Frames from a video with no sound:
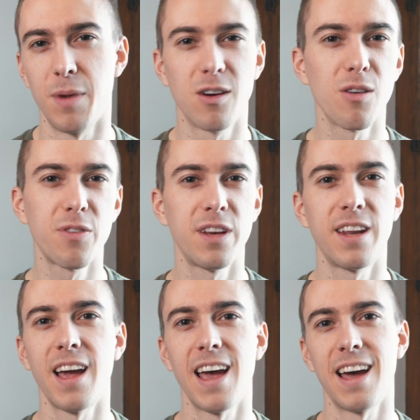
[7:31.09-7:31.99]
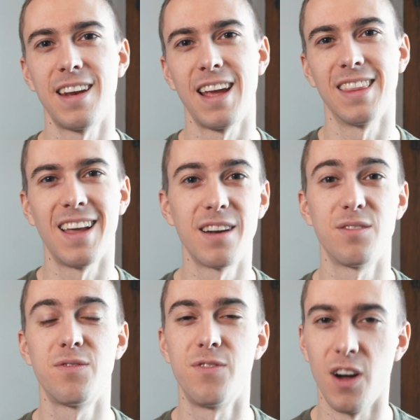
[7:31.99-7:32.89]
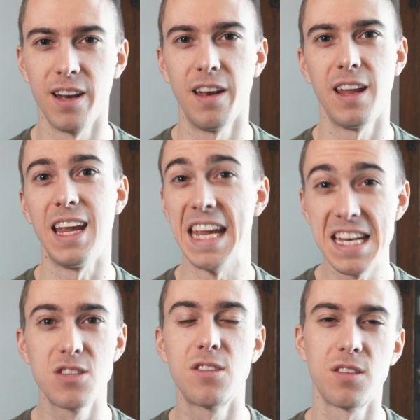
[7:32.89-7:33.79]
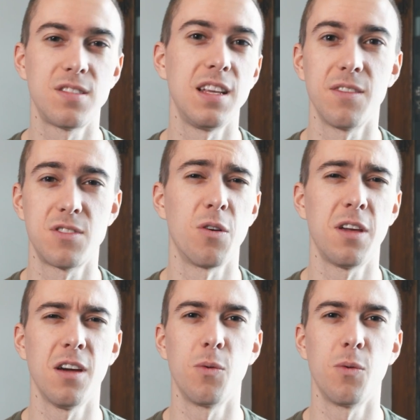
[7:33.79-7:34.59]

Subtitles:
my girlfriend and I had a lot of fun in the city of Tokyo,